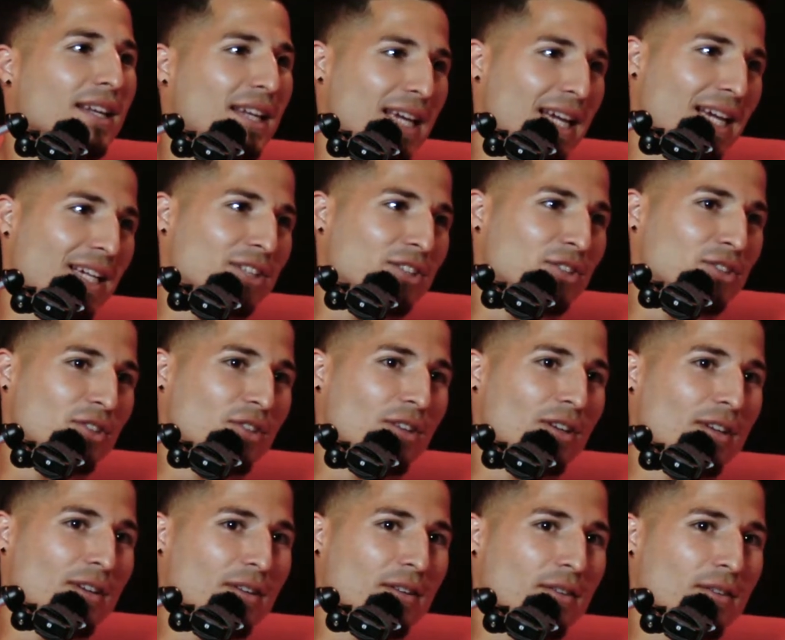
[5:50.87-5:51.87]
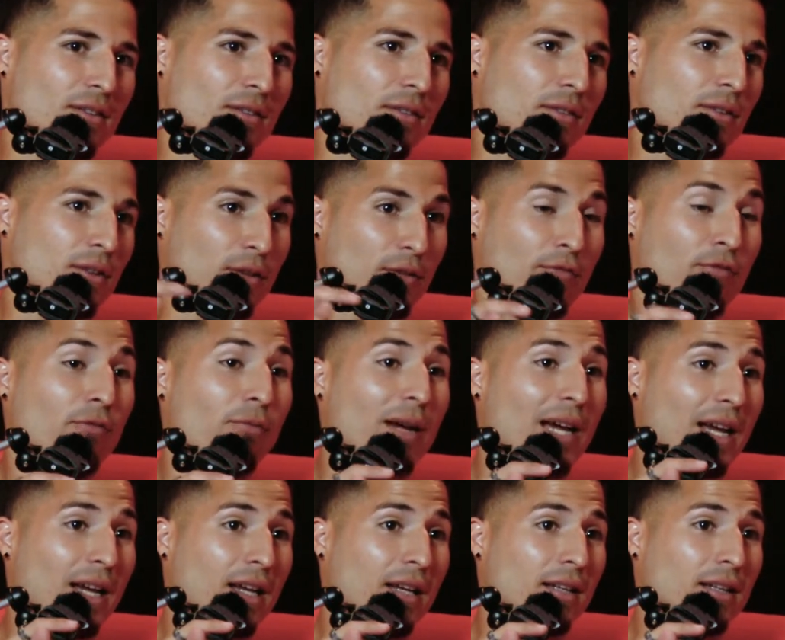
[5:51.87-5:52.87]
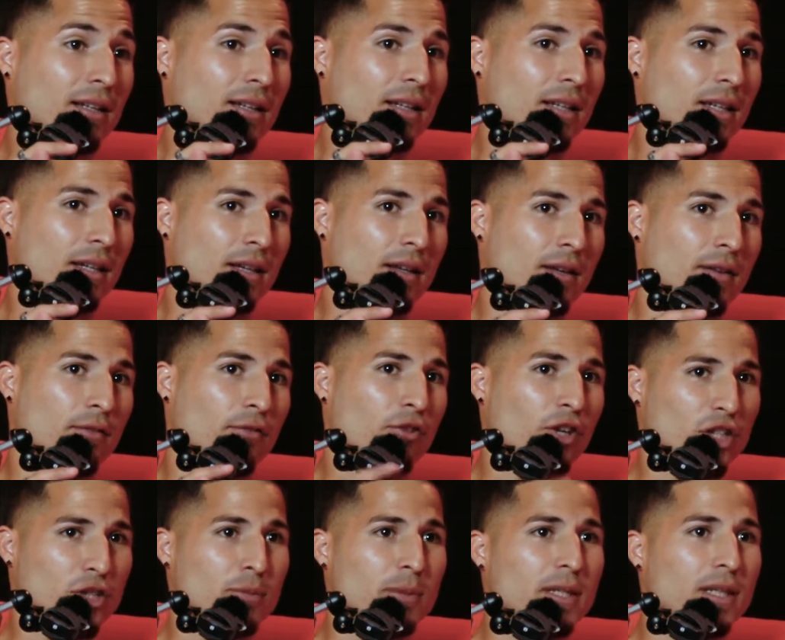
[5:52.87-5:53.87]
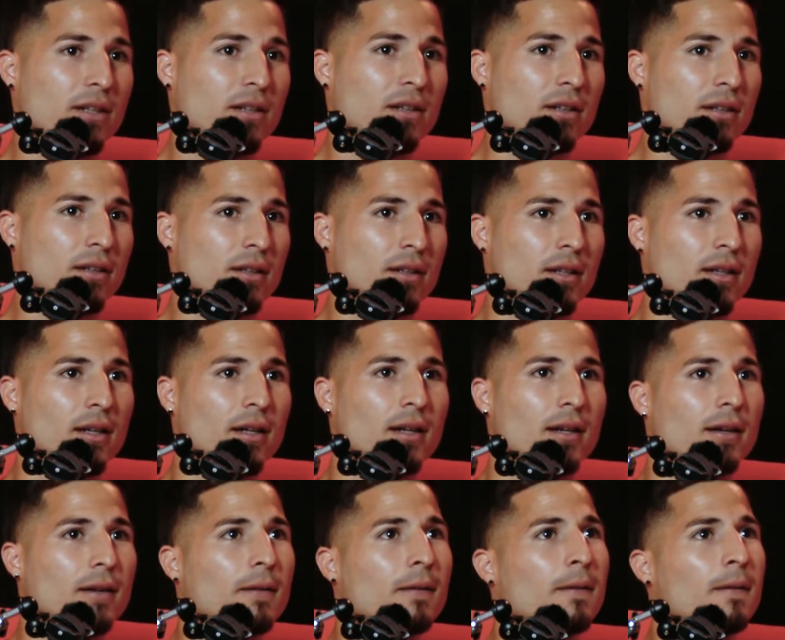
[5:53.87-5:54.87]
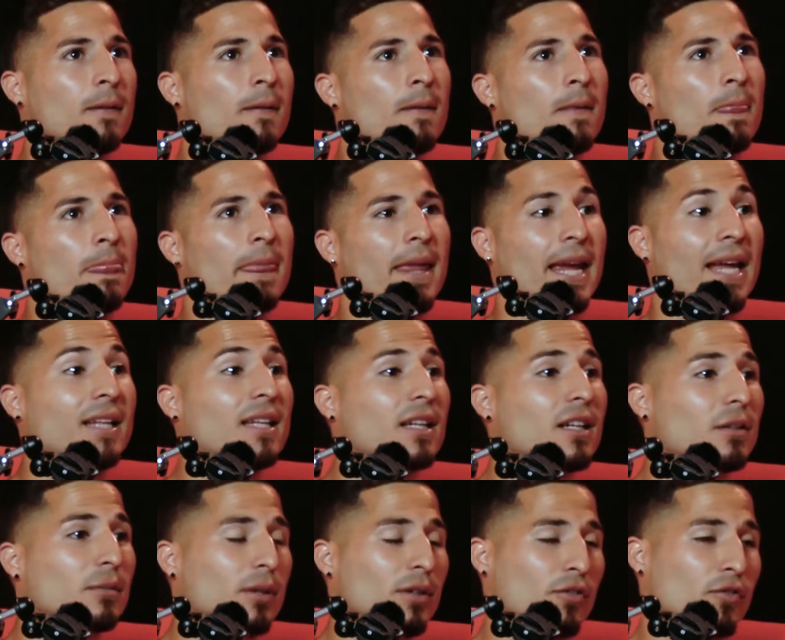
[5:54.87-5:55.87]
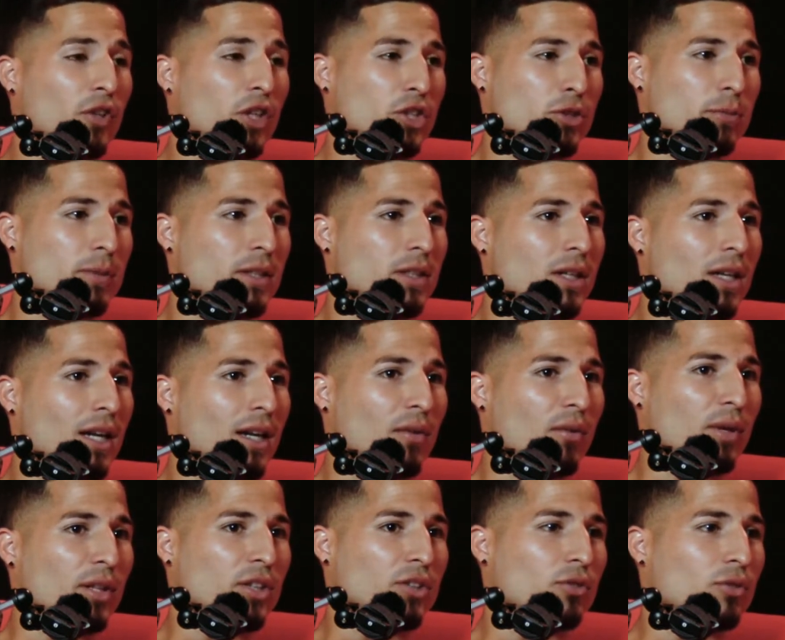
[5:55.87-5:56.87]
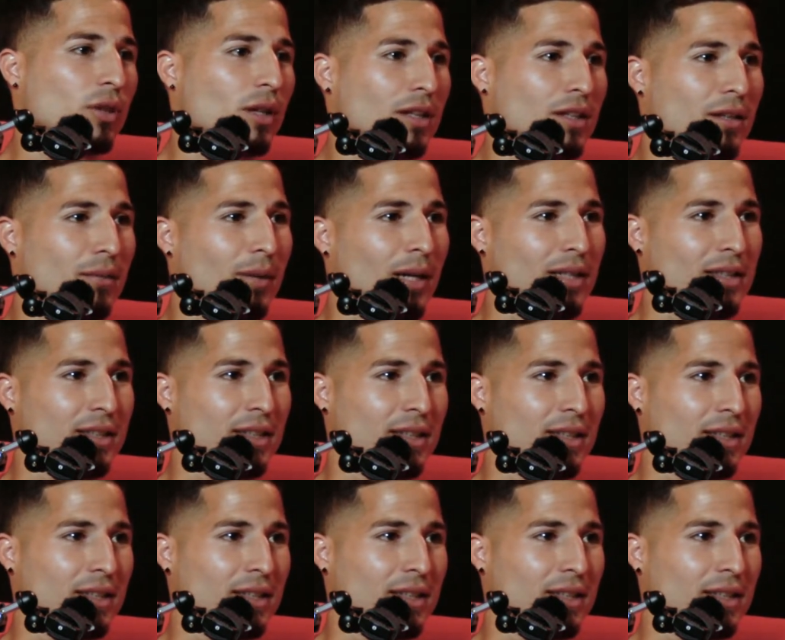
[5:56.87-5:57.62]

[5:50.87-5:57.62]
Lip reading: Yeah. So my freshman year, the ending of my freshman year, I went to El Diamante.